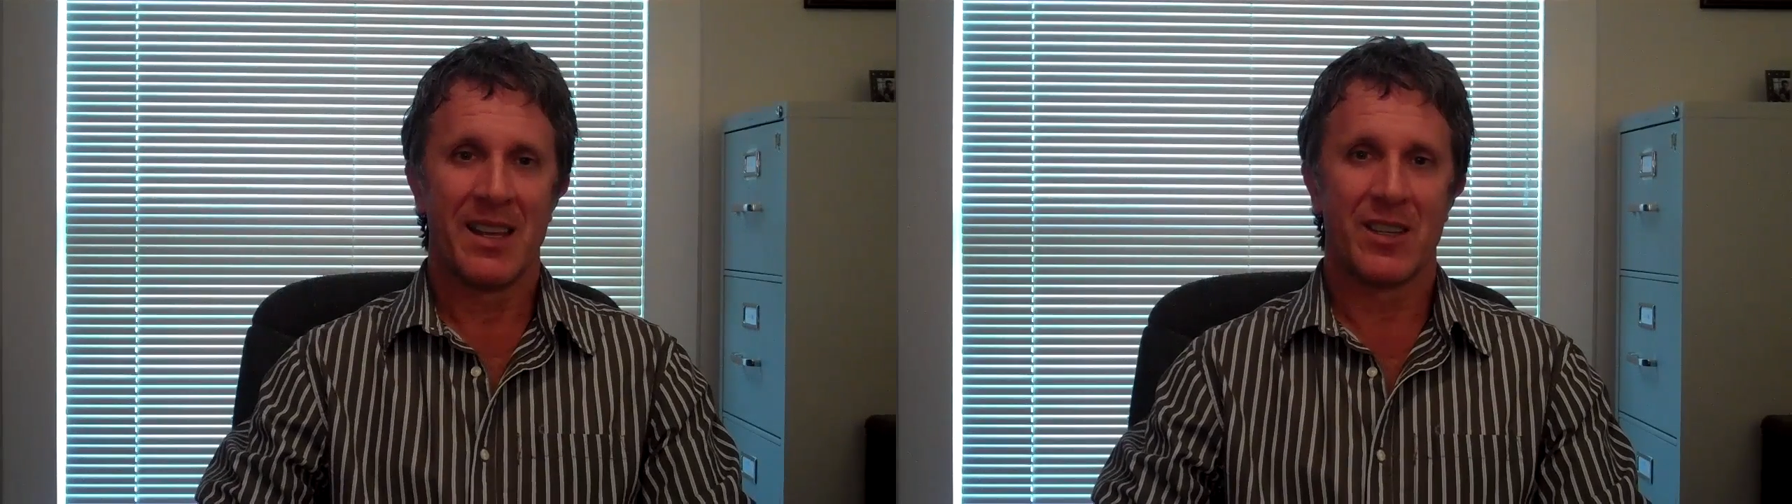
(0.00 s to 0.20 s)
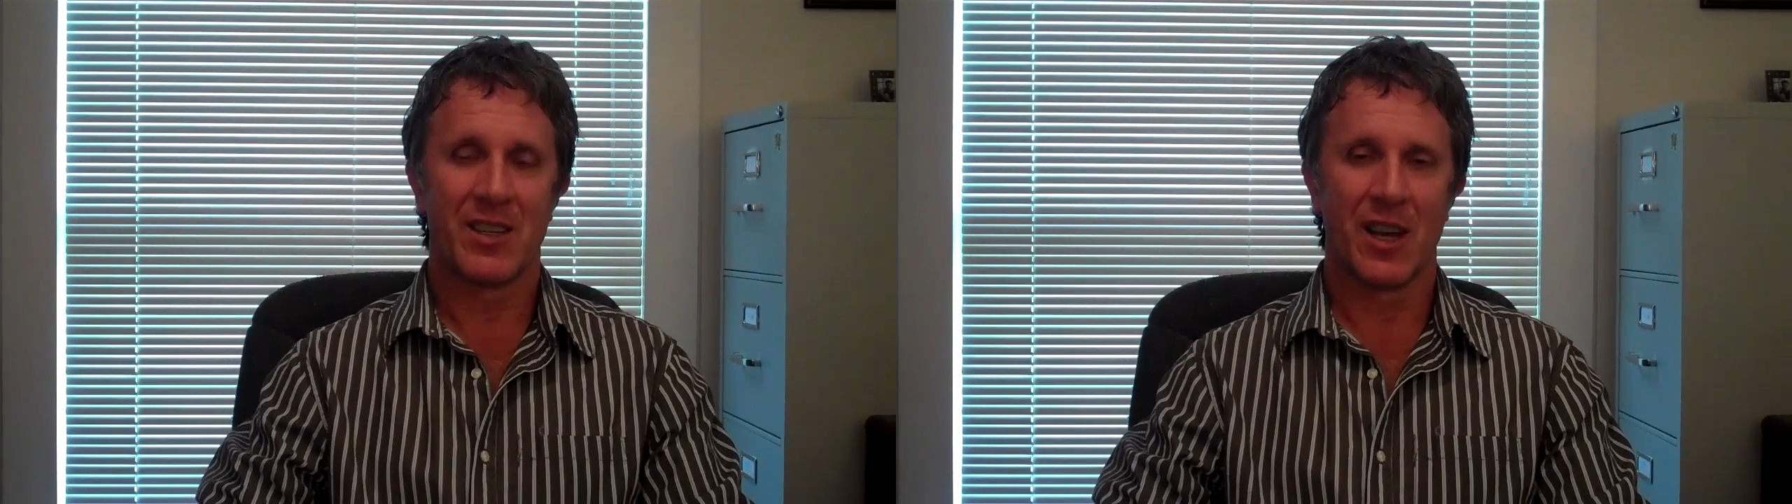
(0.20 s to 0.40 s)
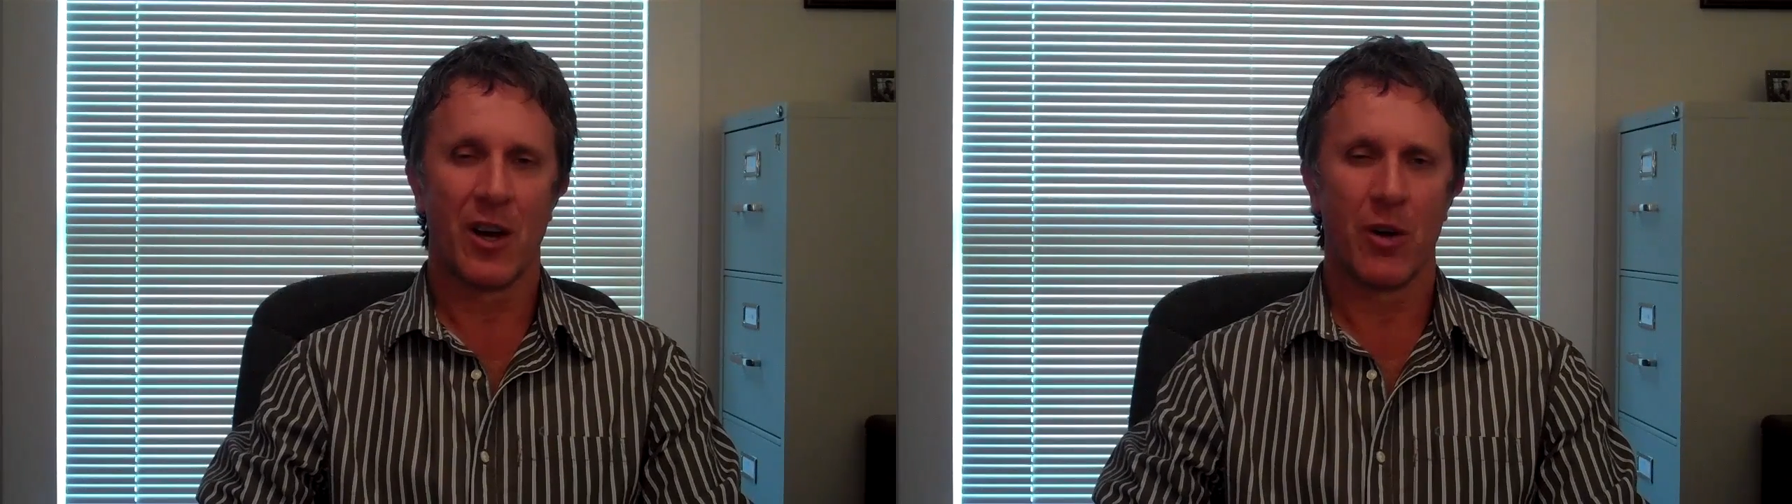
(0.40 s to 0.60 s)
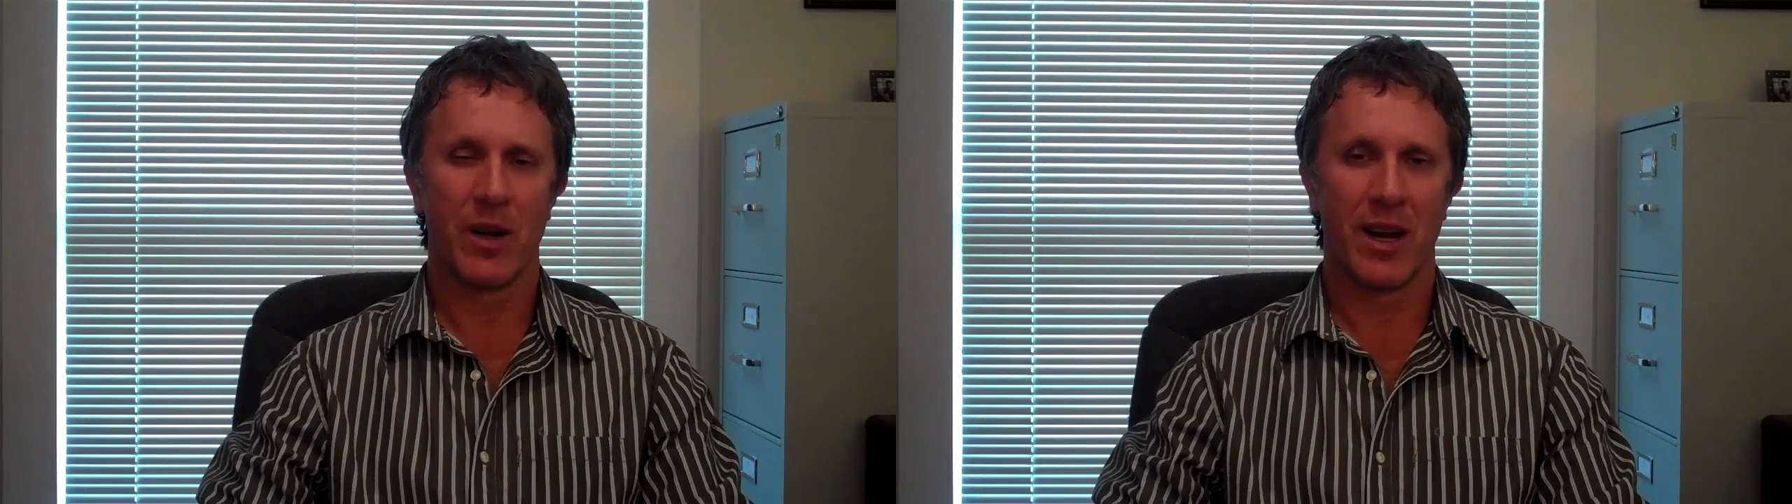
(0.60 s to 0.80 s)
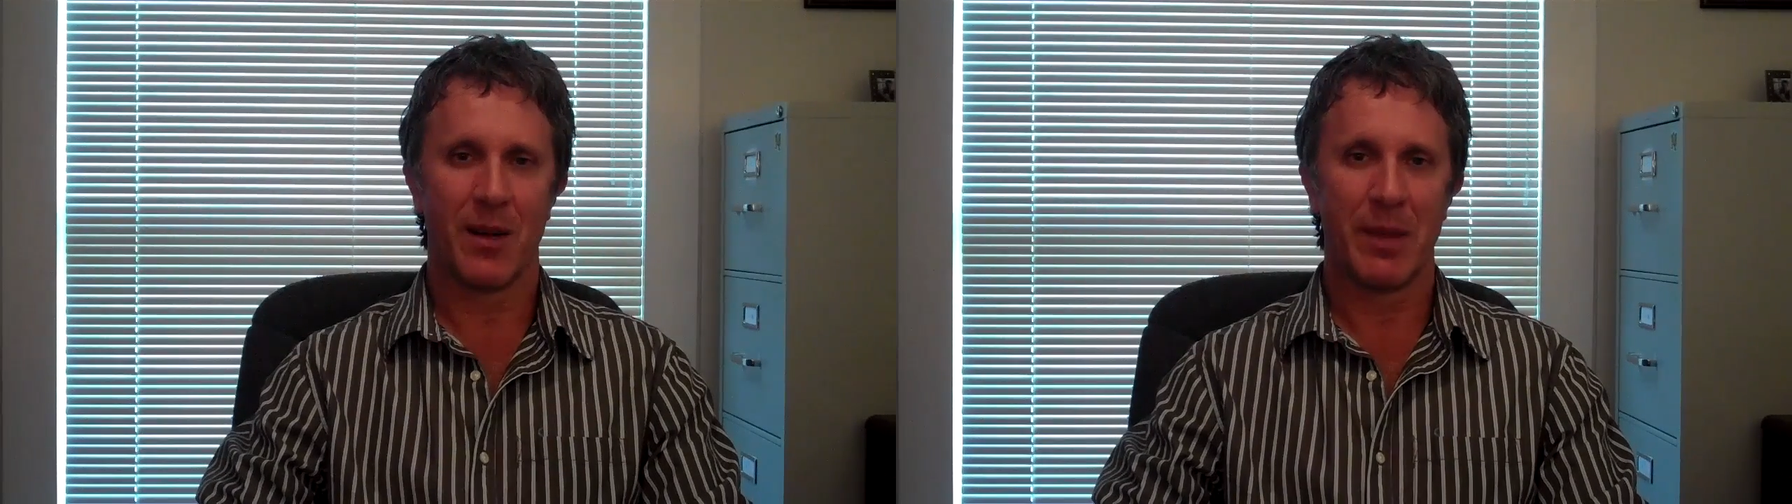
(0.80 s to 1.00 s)

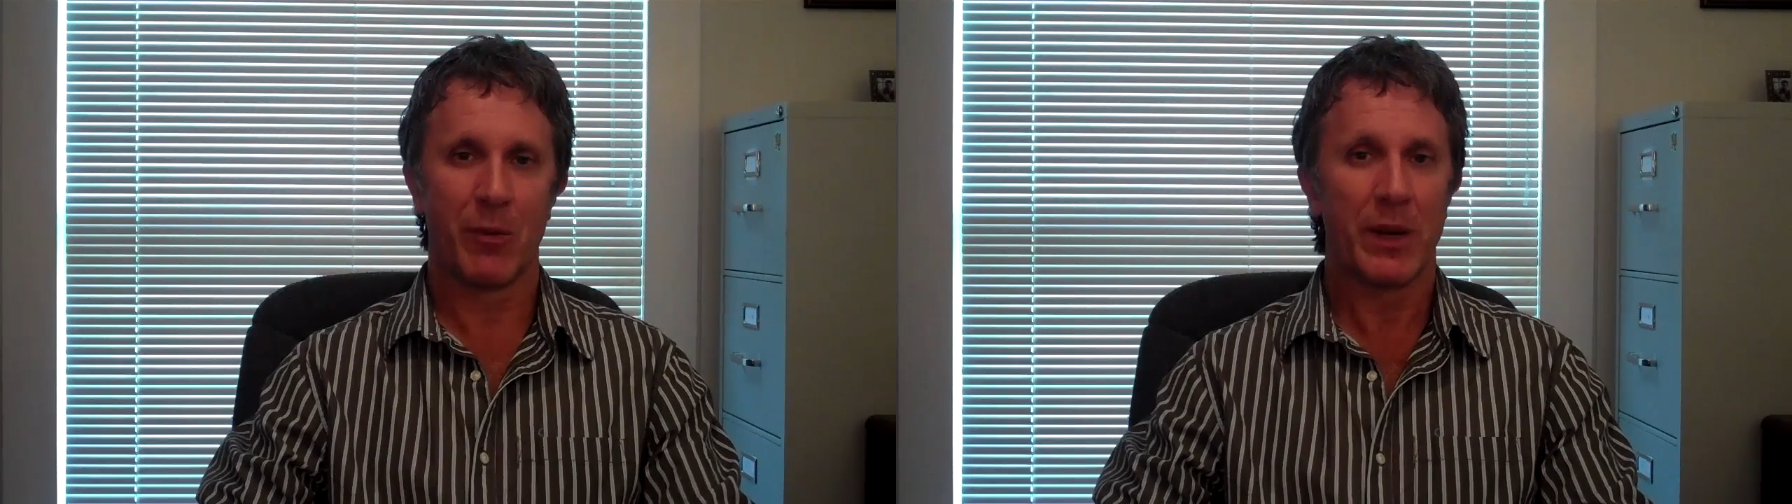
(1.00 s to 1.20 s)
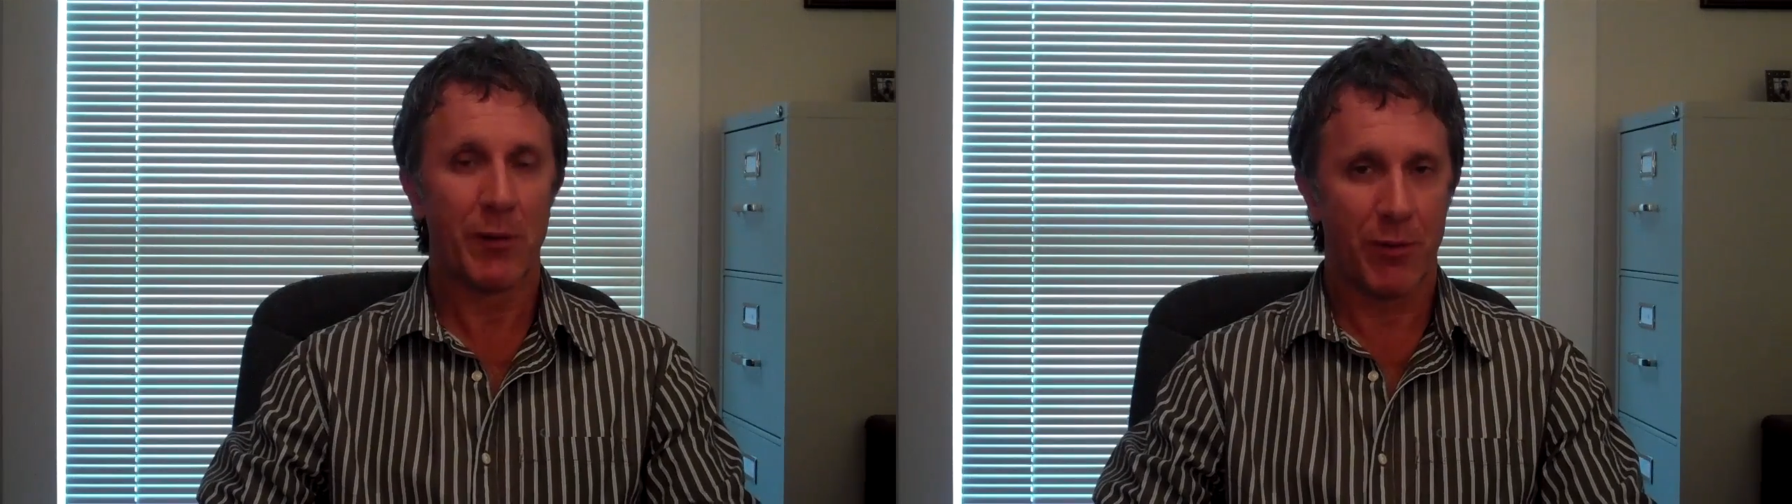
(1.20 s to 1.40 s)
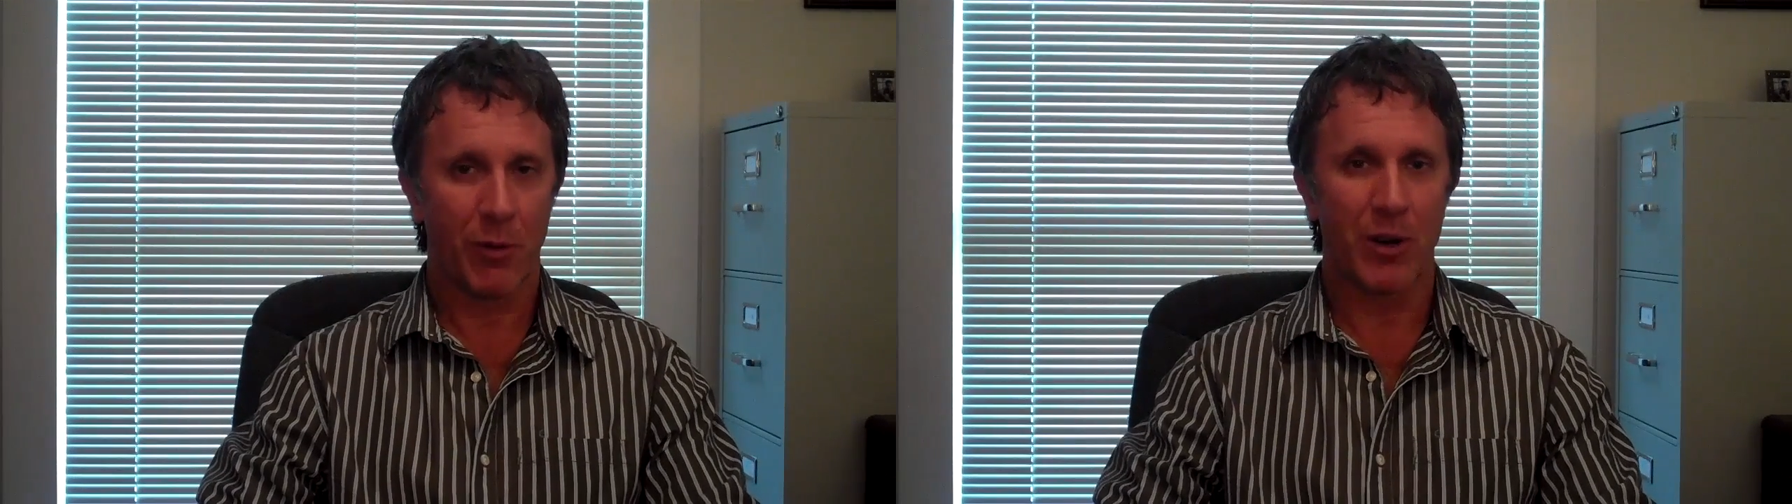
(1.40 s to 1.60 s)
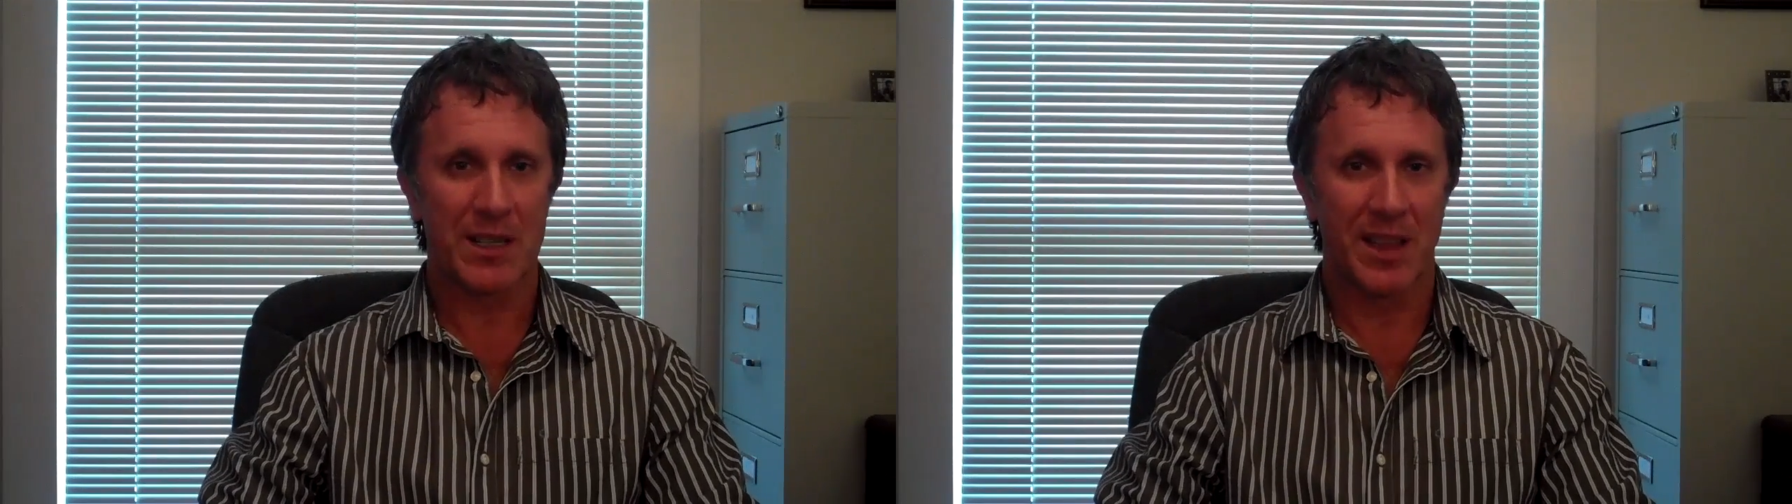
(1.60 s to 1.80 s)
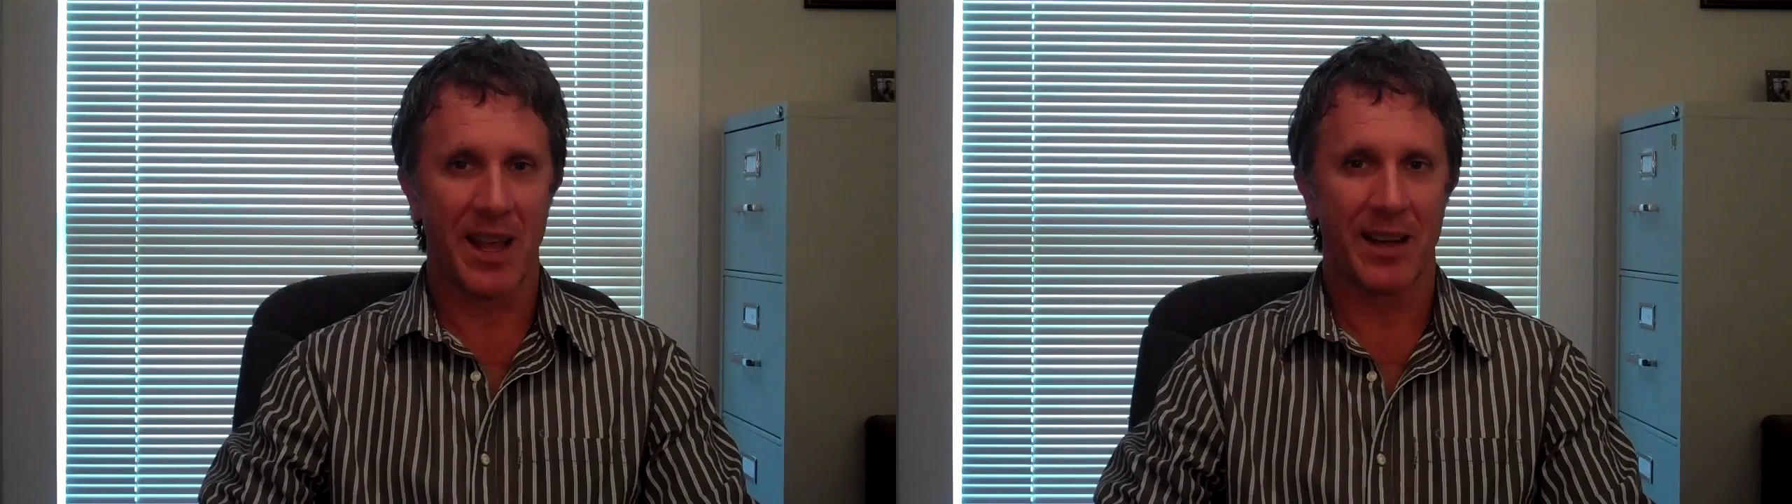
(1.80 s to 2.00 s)
So it
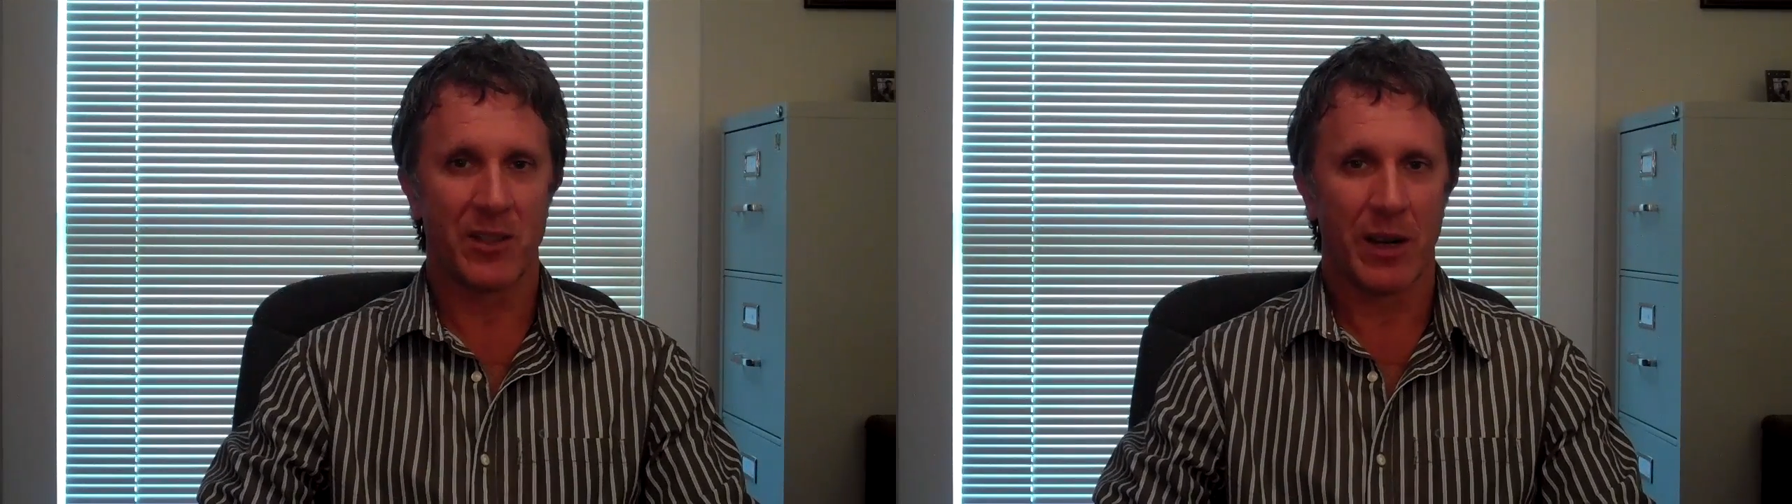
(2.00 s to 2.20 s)
reinforced that.